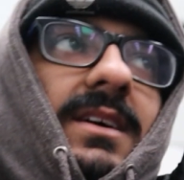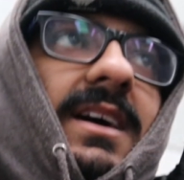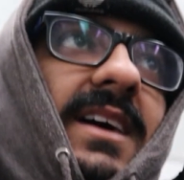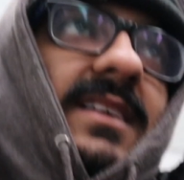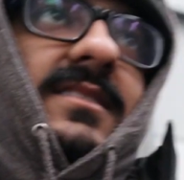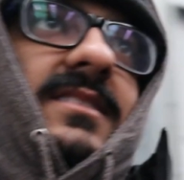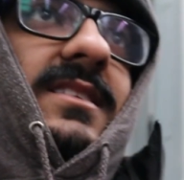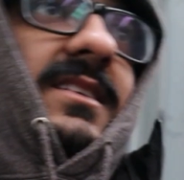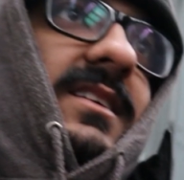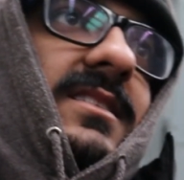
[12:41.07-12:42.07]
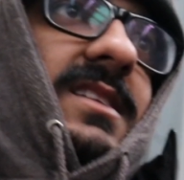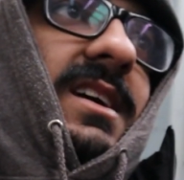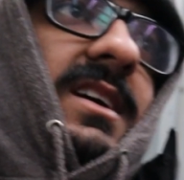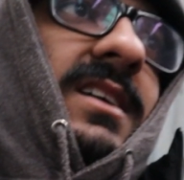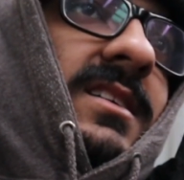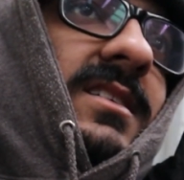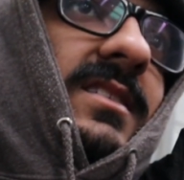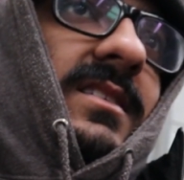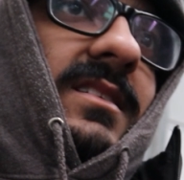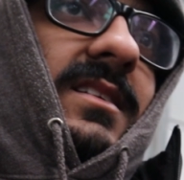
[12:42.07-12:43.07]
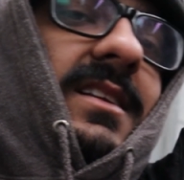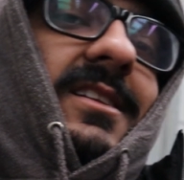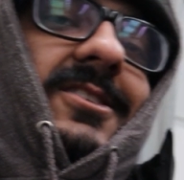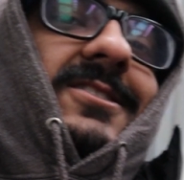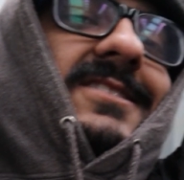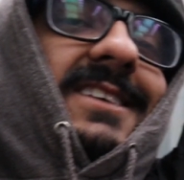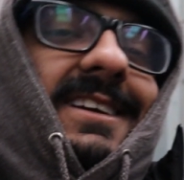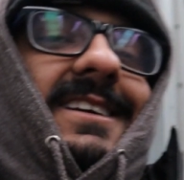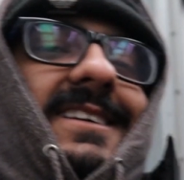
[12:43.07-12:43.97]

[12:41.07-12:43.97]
and it's here, and it looks sick.